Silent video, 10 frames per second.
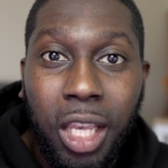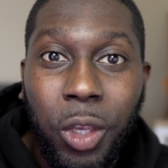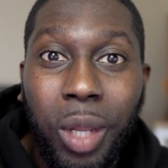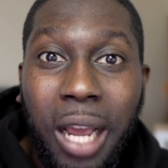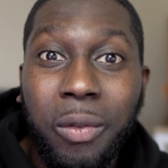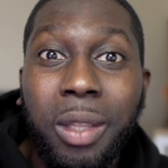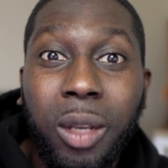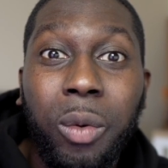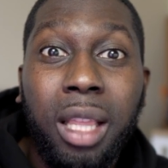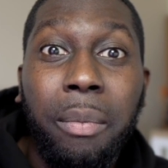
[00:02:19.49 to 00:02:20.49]
You're gonna have to deal
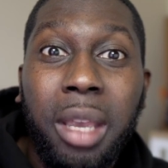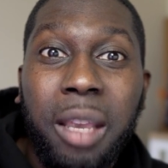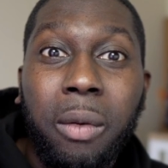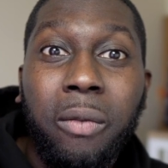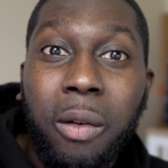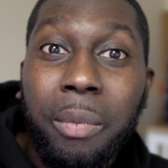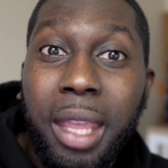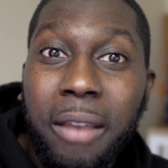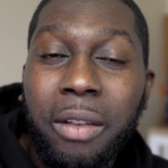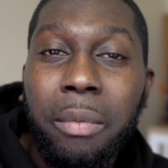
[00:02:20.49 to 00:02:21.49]
with people from
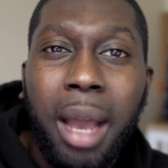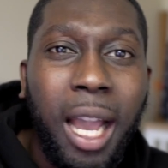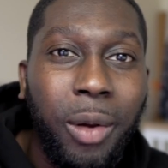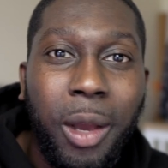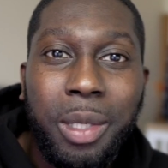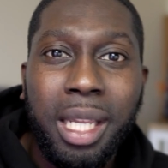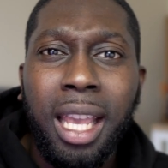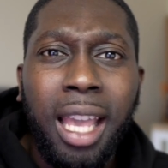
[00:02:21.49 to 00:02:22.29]
different backgrounds.